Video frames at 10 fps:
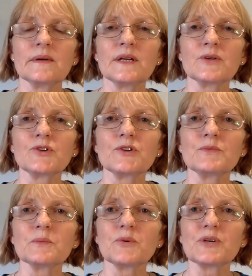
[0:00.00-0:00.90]
in
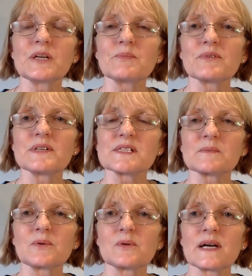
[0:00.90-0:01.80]
whom the Buddhic
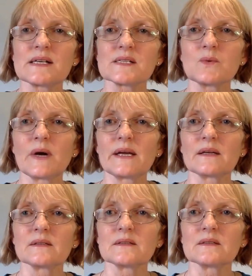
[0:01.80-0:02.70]
principle has
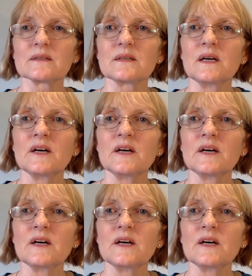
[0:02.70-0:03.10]
awakened,